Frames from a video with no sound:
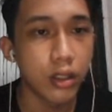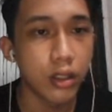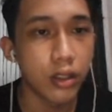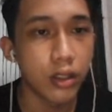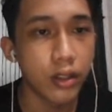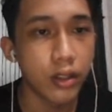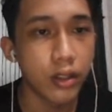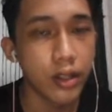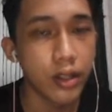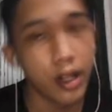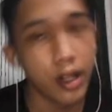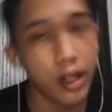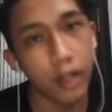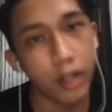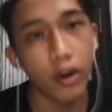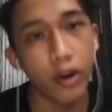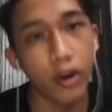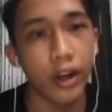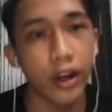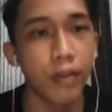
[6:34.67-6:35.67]
the
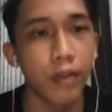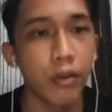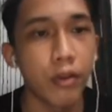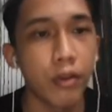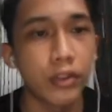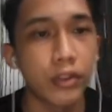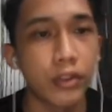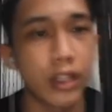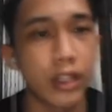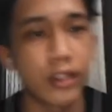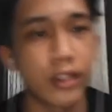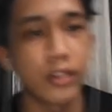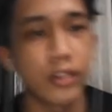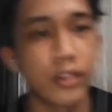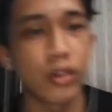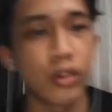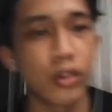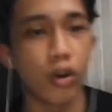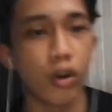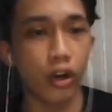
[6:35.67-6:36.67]
algorithm of selection
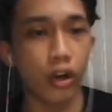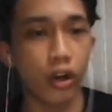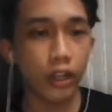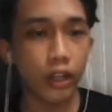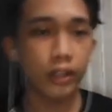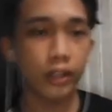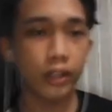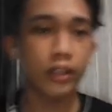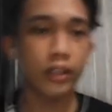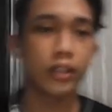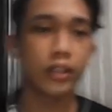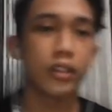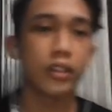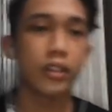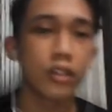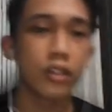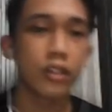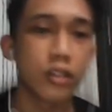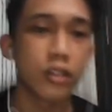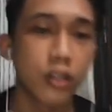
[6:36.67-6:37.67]
sort.
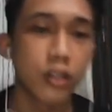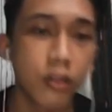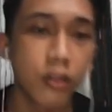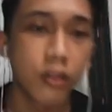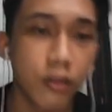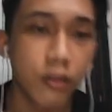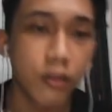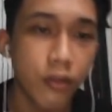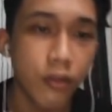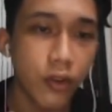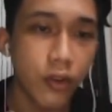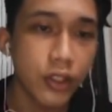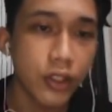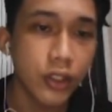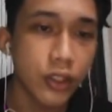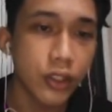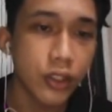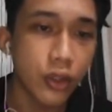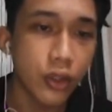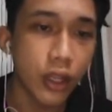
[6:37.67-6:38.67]

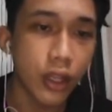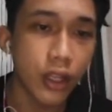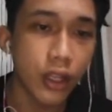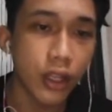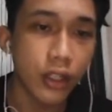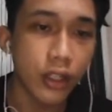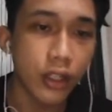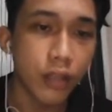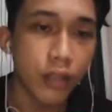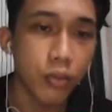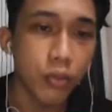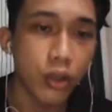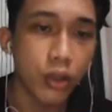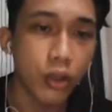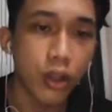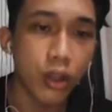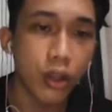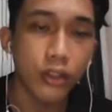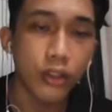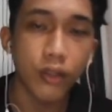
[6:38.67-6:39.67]
First, you can input
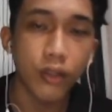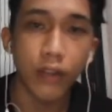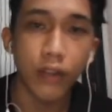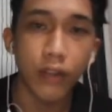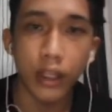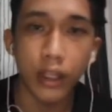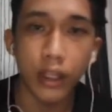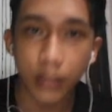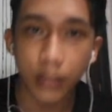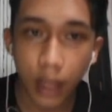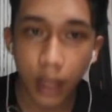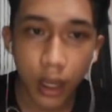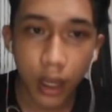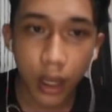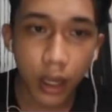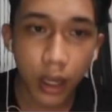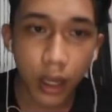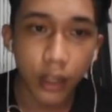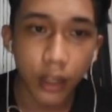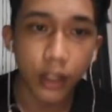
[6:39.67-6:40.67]
lots of
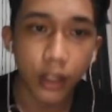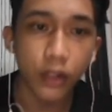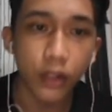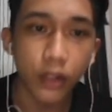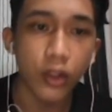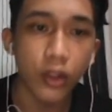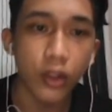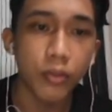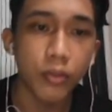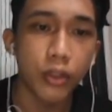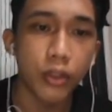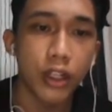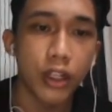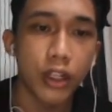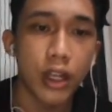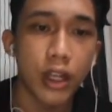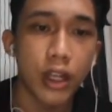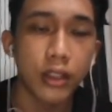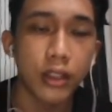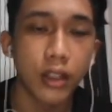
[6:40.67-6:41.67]
data and then you input the
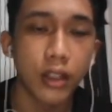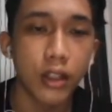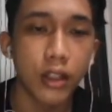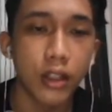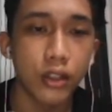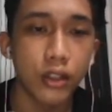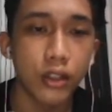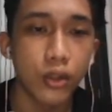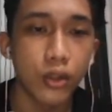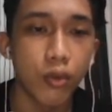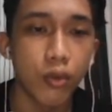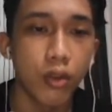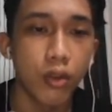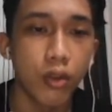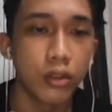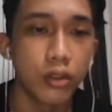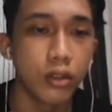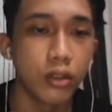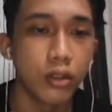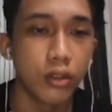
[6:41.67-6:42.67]
data that you
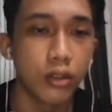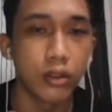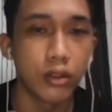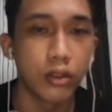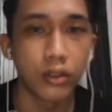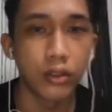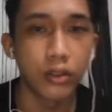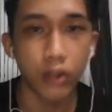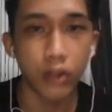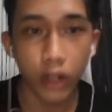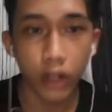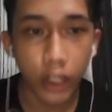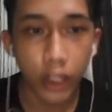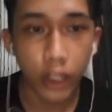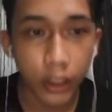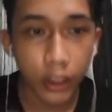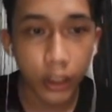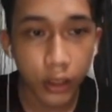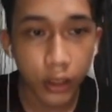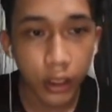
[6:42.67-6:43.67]
want to sort.
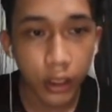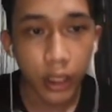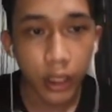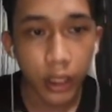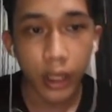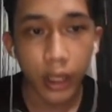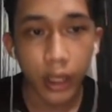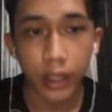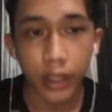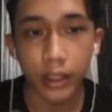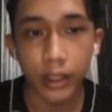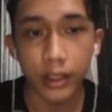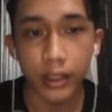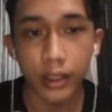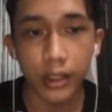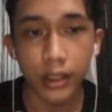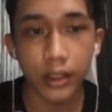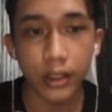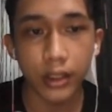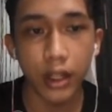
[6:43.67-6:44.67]
And this
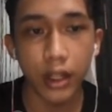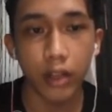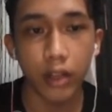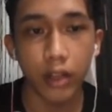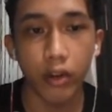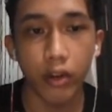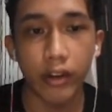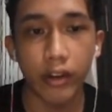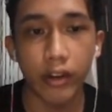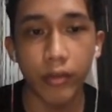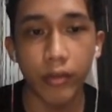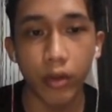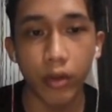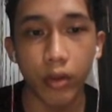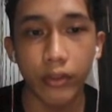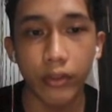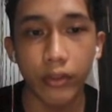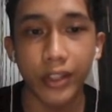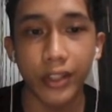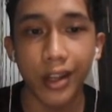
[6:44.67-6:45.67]
is the algorithm
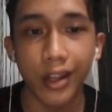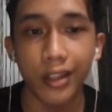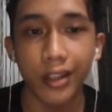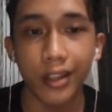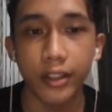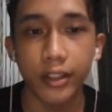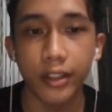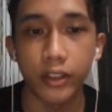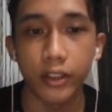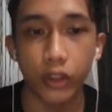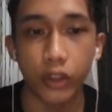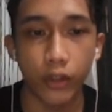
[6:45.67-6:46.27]
of selection sort